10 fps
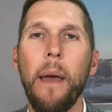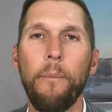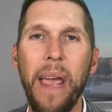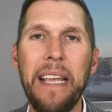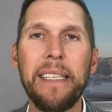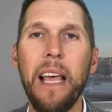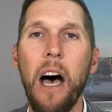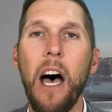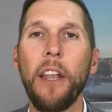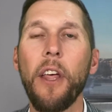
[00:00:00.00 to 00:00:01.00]
based
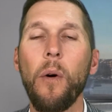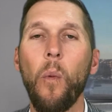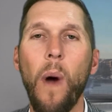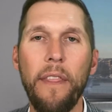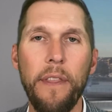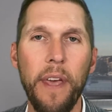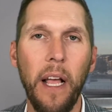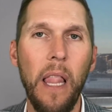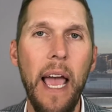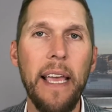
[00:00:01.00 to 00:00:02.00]
on whether the
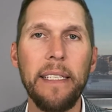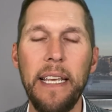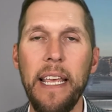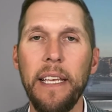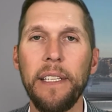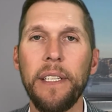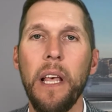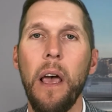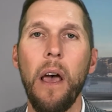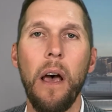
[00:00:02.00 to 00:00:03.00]
client is
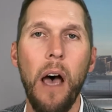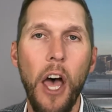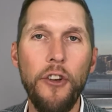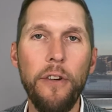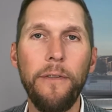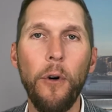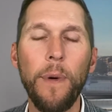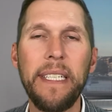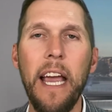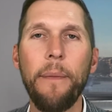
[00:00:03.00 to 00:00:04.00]
under full
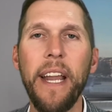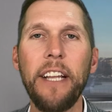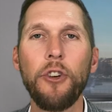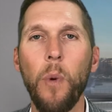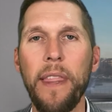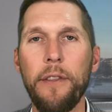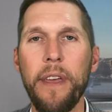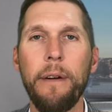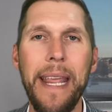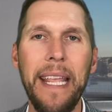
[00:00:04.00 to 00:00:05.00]
retirement age or whether
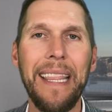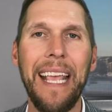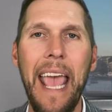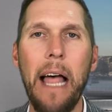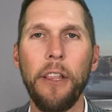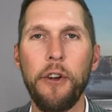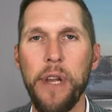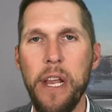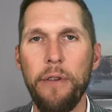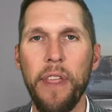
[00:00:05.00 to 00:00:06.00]
they're in the calendar
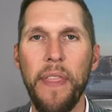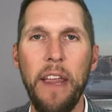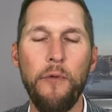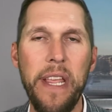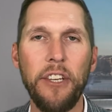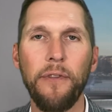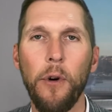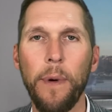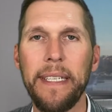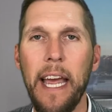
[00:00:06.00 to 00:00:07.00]
year that they reach
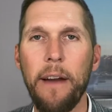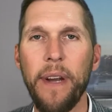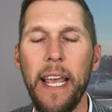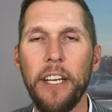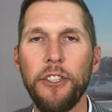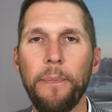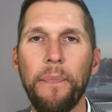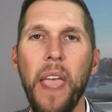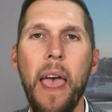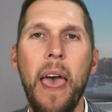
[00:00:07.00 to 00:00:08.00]
full retirement age.
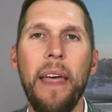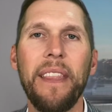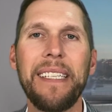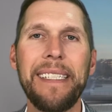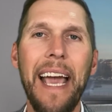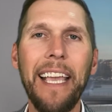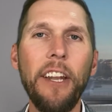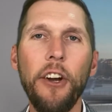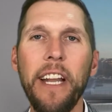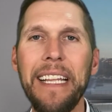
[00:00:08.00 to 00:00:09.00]
The
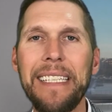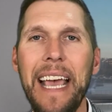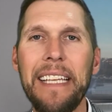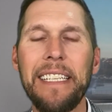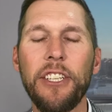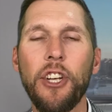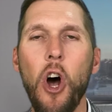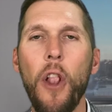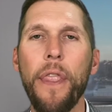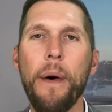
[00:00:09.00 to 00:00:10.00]
second earnings test
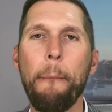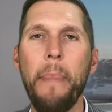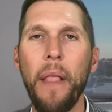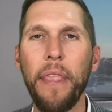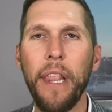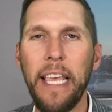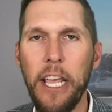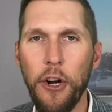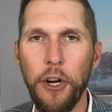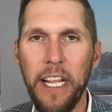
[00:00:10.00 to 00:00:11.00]
called the monthly
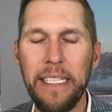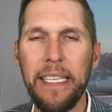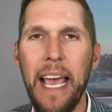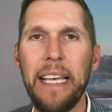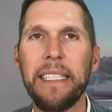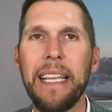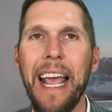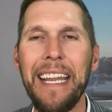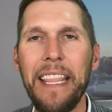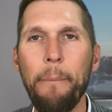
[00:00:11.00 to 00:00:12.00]
earnings test.
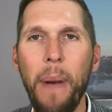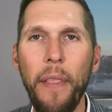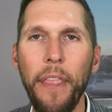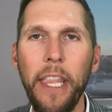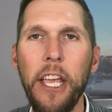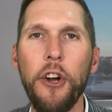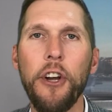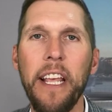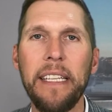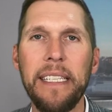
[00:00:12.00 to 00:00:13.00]
And in the monthly
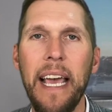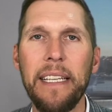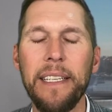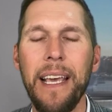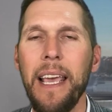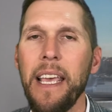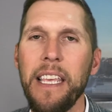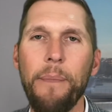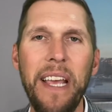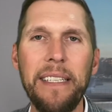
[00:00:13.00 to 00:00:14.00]
earnings test,
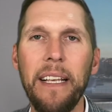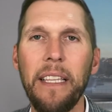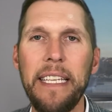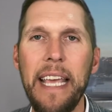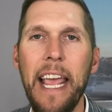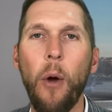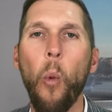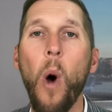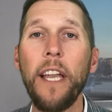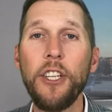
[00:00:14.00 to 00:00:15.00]
you basically take
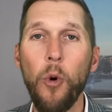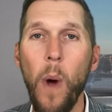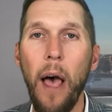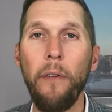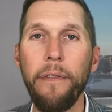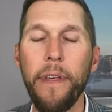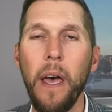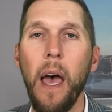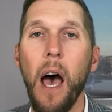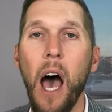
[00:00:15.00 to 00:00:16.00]
1/12
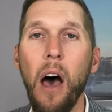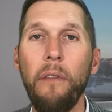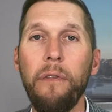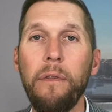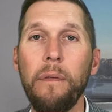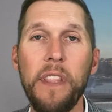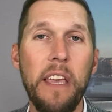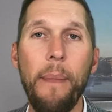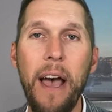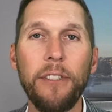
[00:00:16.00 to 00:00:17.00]
of the
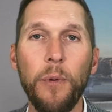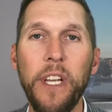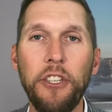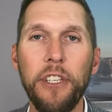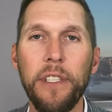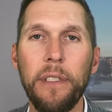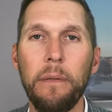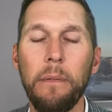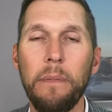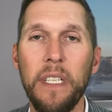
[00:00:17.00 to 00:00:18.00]
amounts we just
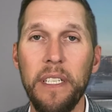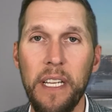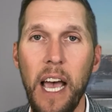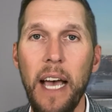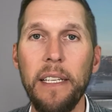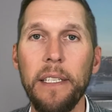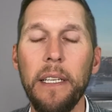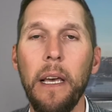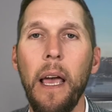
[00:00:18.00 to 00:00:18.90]
discussed,